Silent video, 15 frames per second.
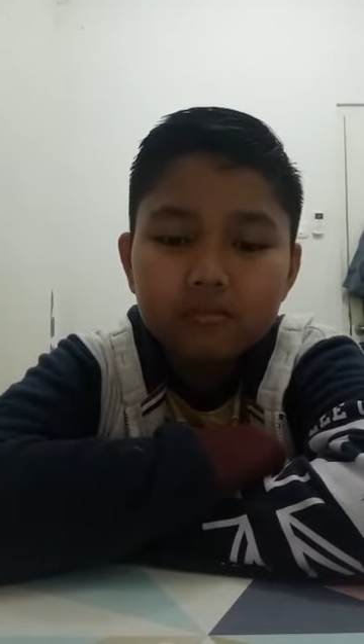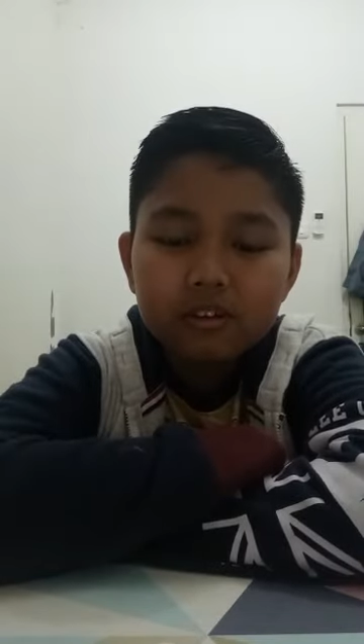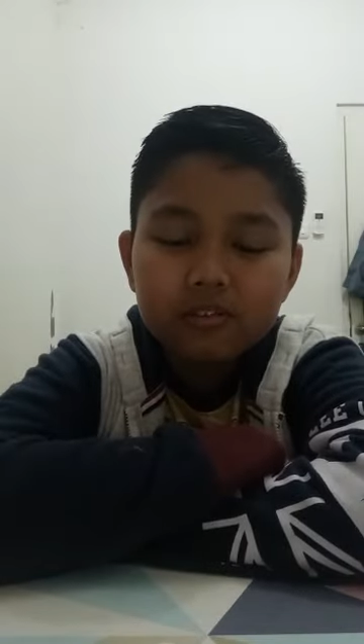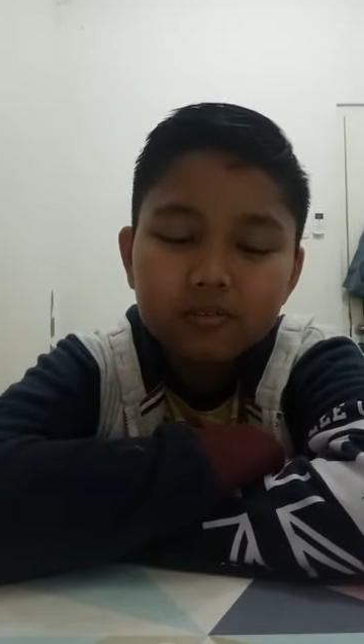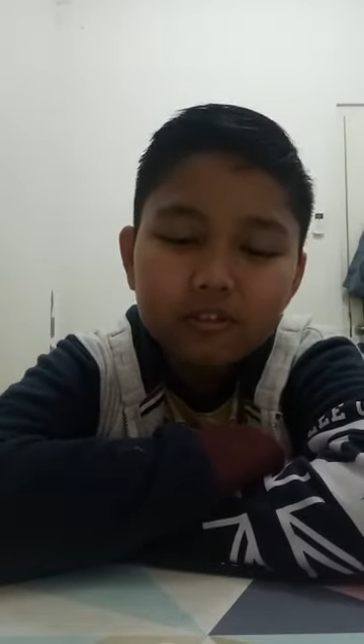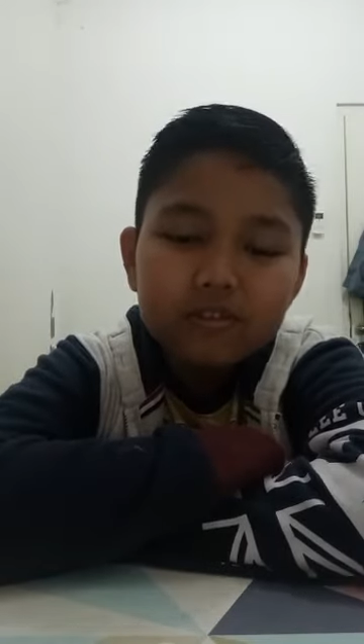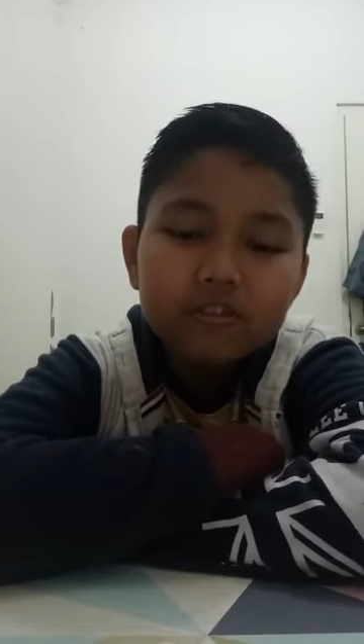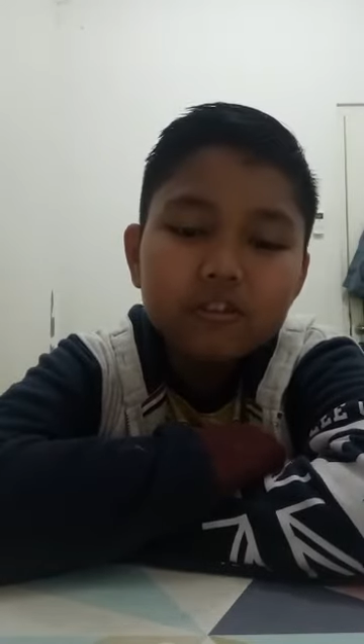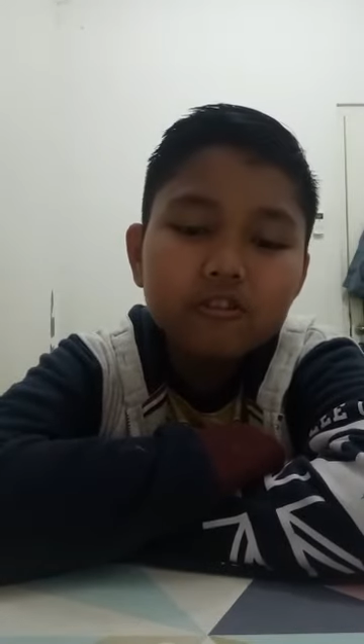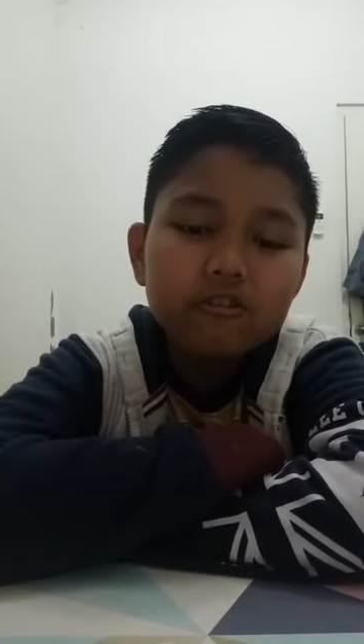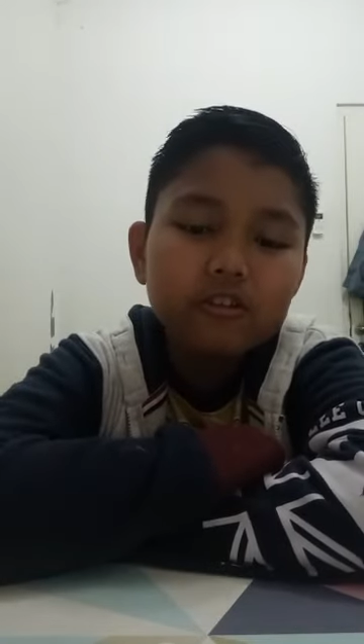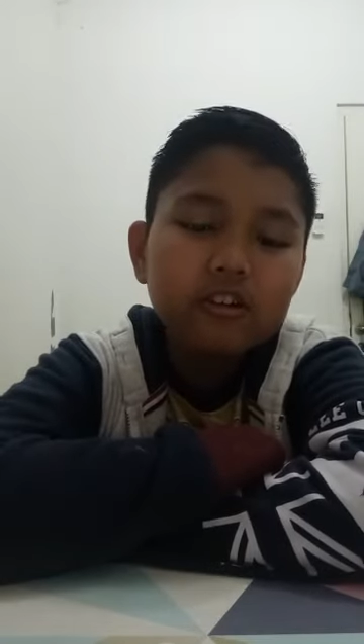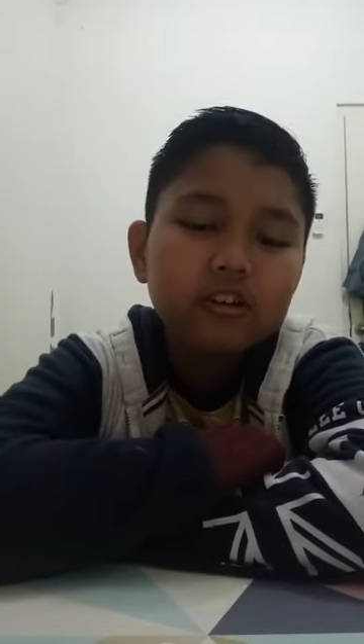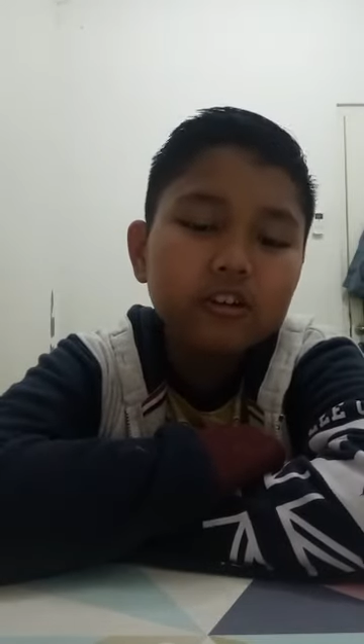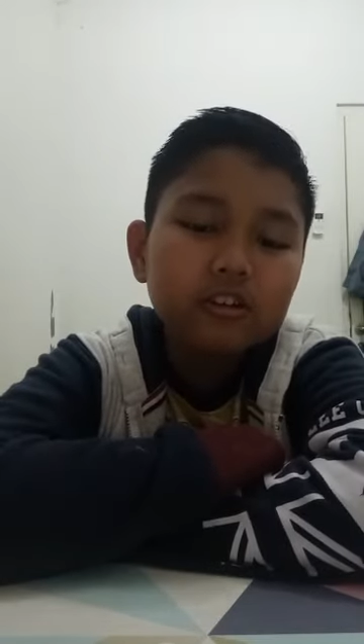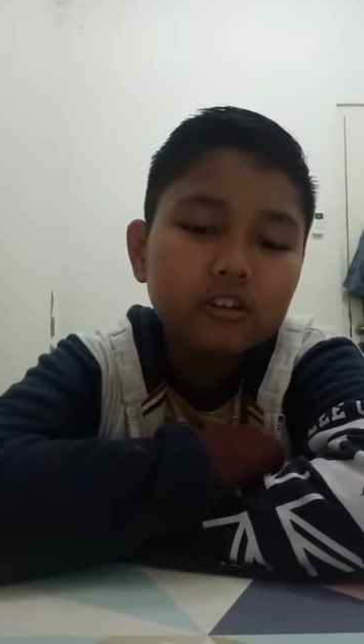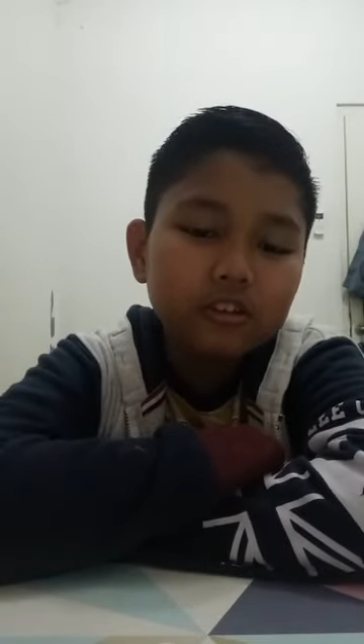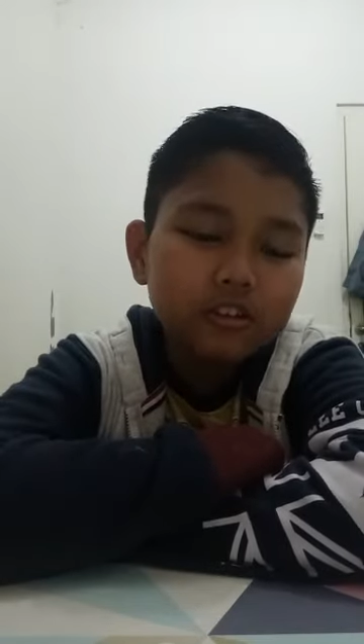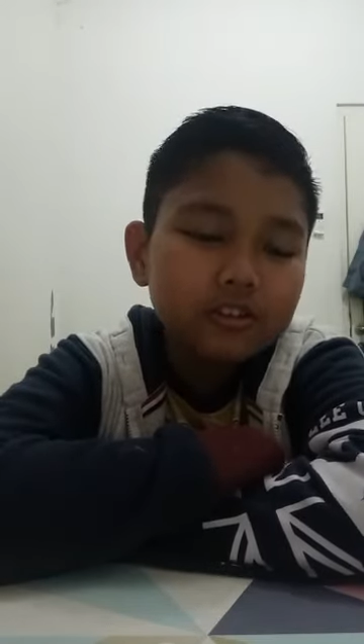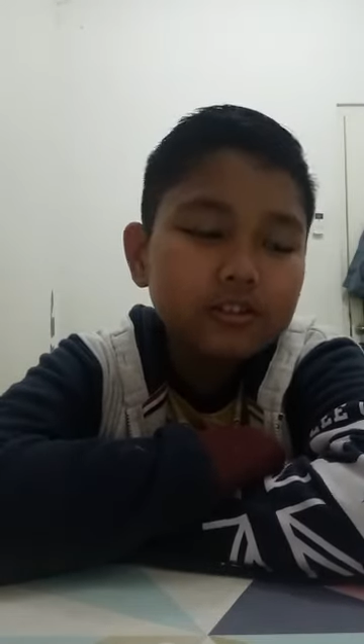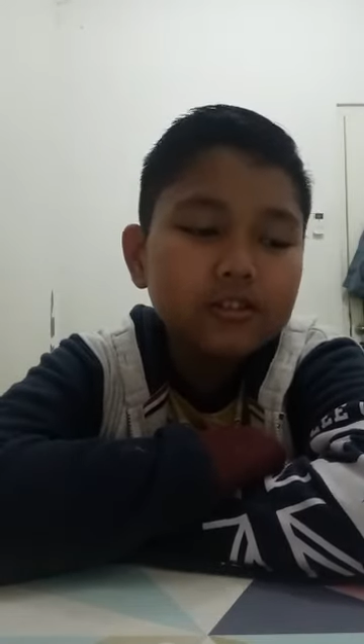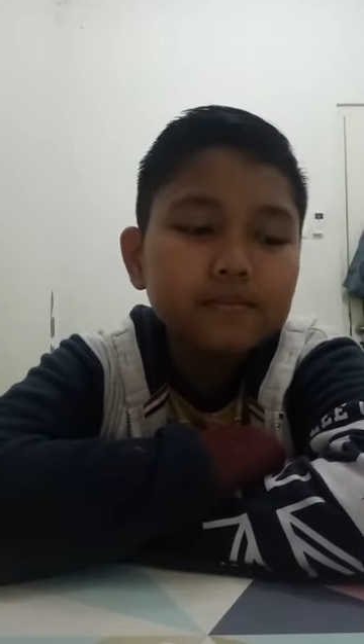My favorite drink
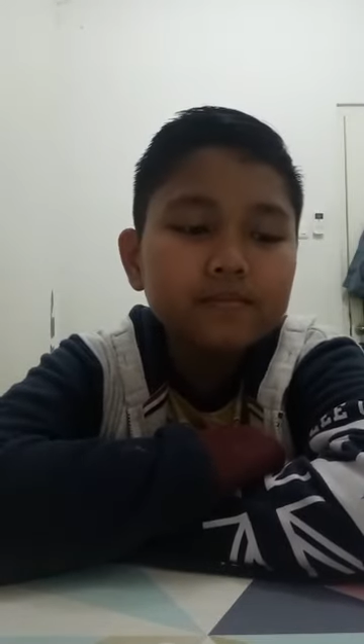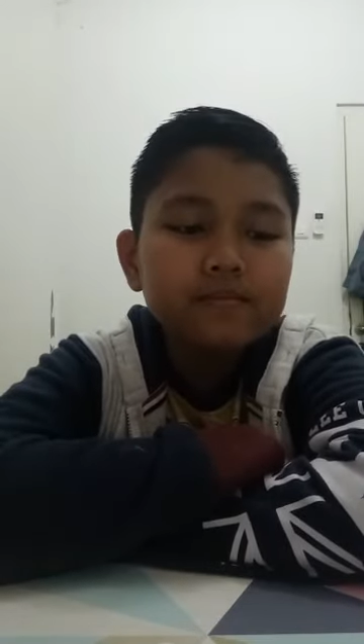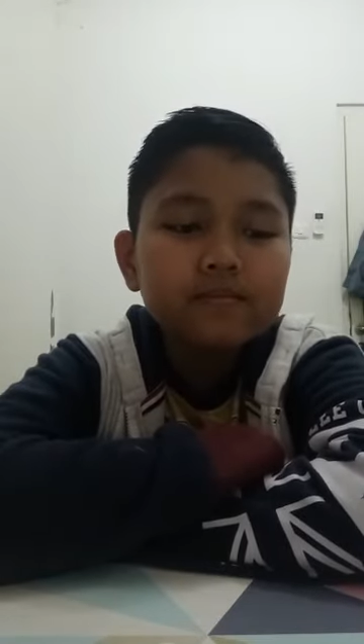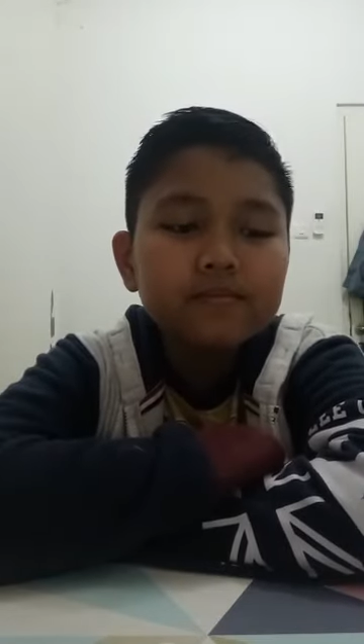is